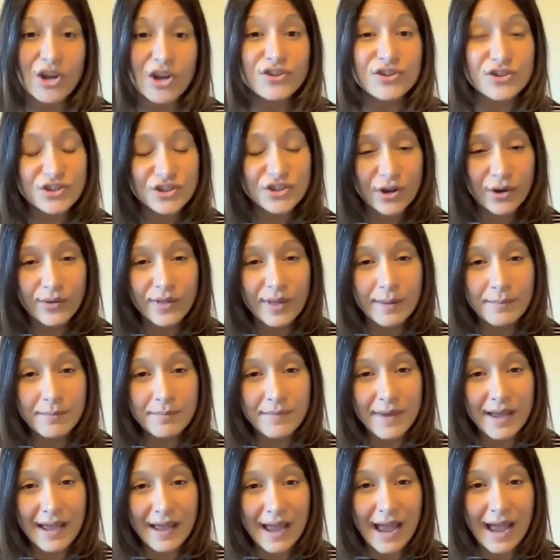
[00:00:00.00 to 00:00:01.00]
to show
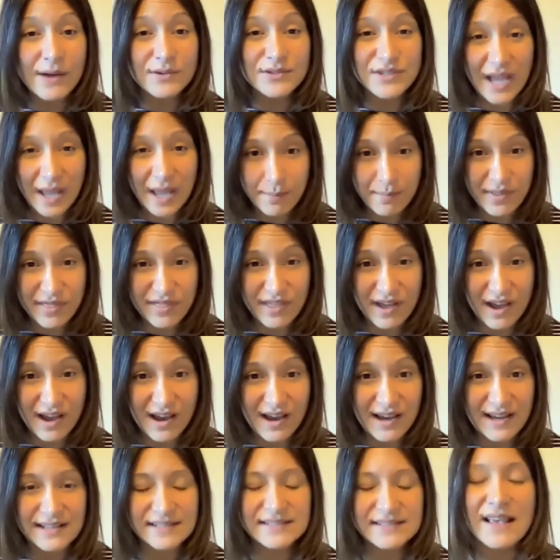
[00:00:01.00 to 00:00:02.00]
them how to
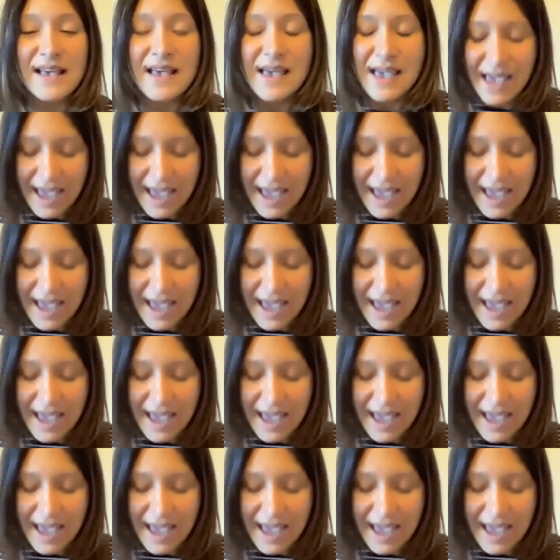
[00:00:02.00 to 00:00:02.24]
empathize,